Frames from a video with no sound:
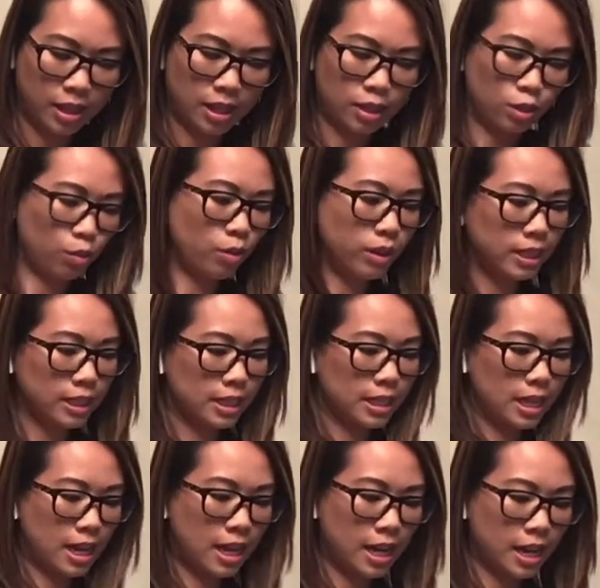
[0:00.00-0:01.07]
That's one
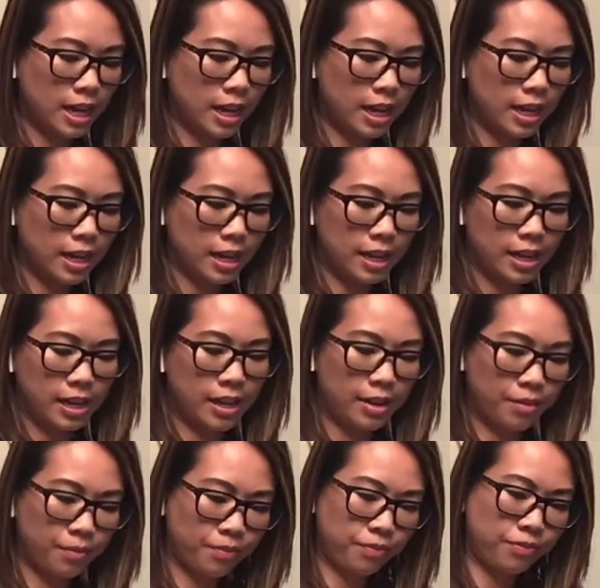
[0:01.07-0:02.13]
side.
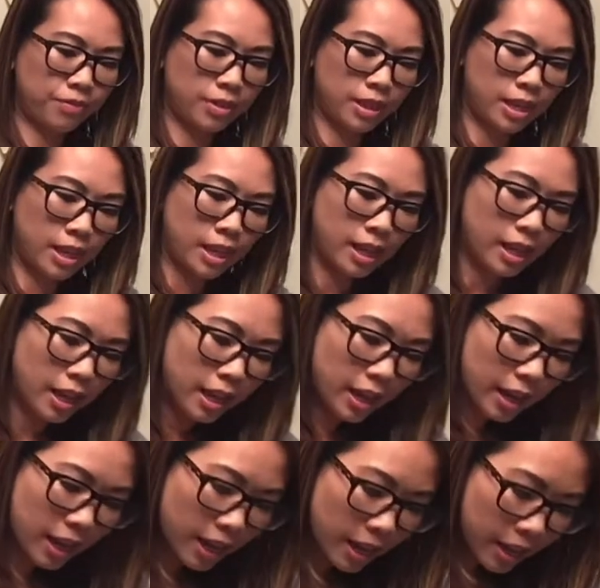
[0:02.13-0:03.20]

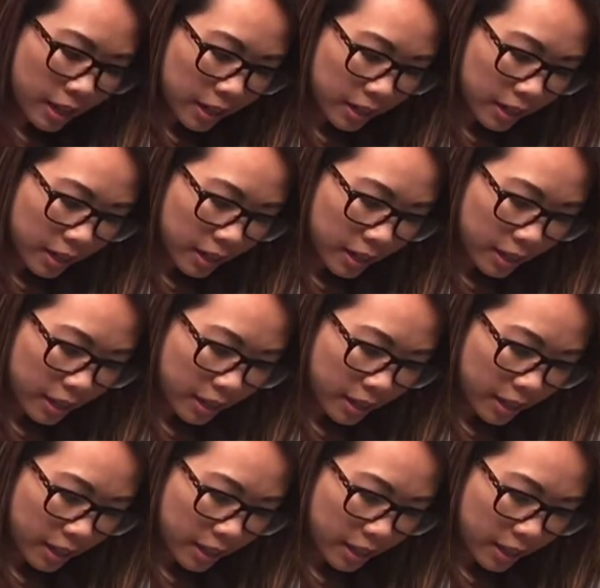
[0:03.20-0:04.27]
And
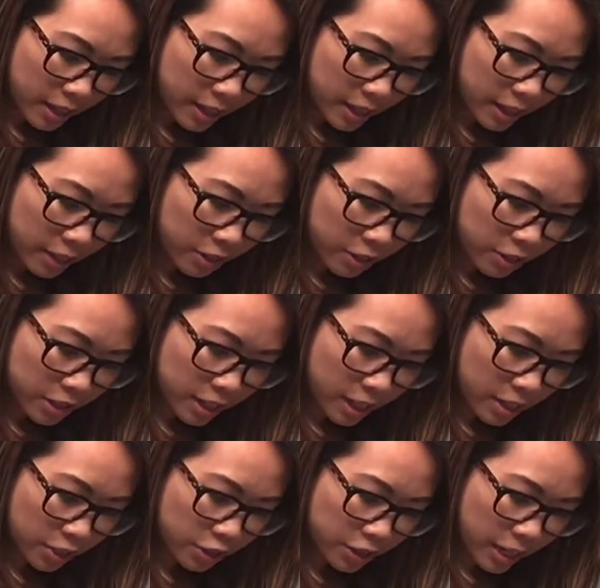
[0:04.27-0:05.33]
here's
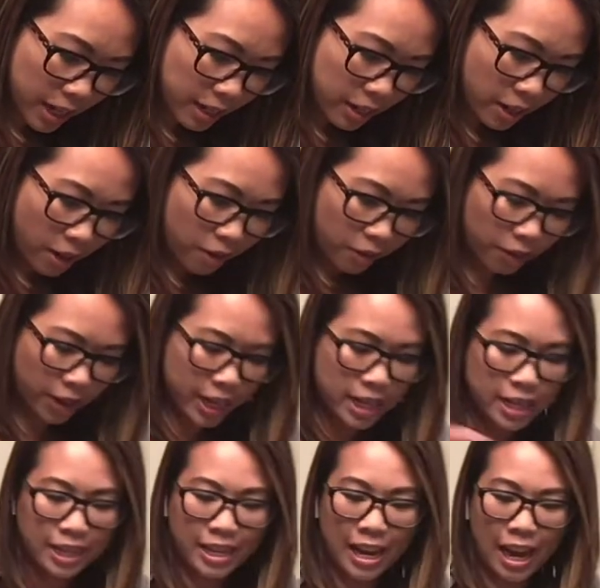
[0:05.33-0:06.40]
the other side. All
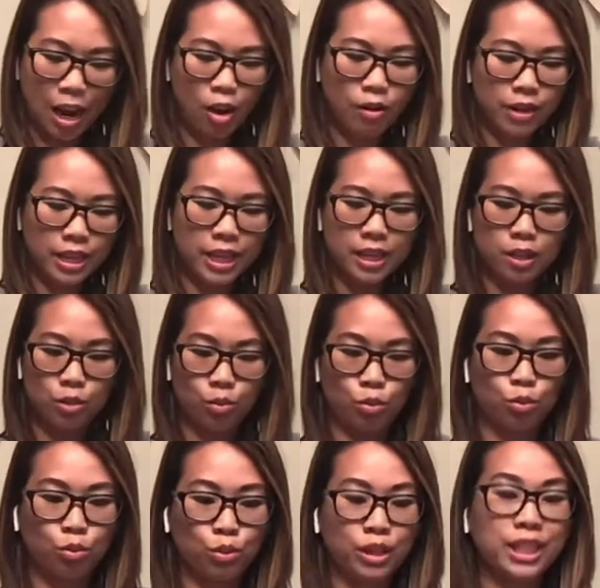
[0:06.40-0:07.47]
right, now it's
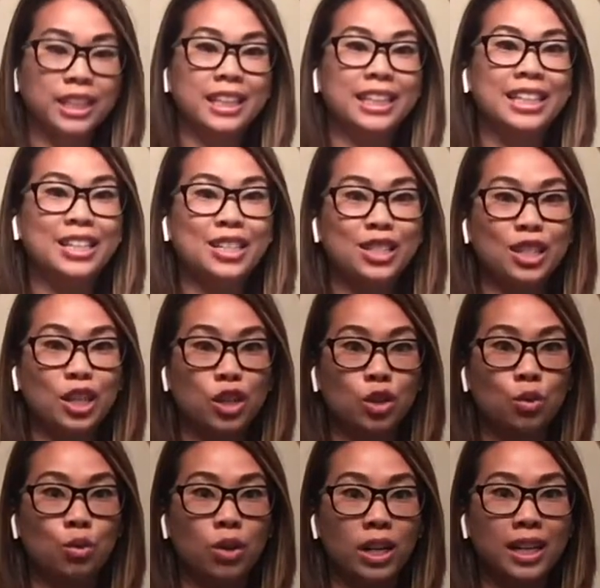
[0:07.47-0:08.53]
really
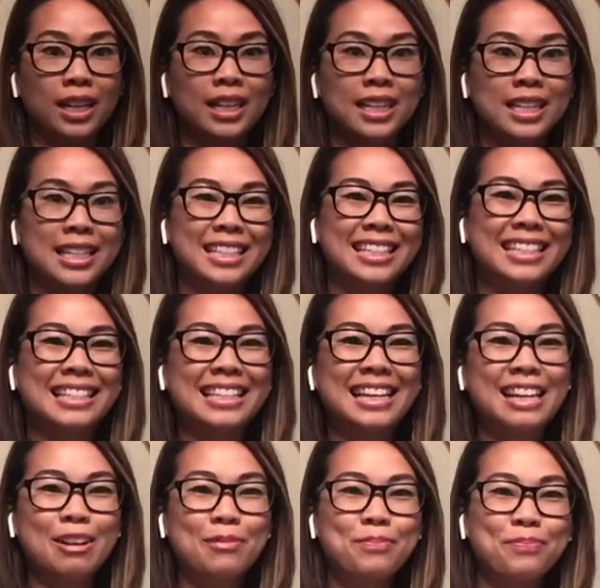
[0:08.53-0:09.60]
secure.
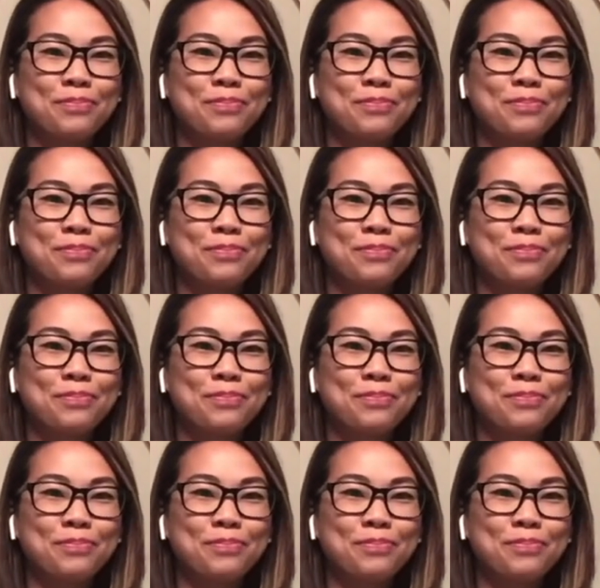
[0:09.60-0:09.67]
See?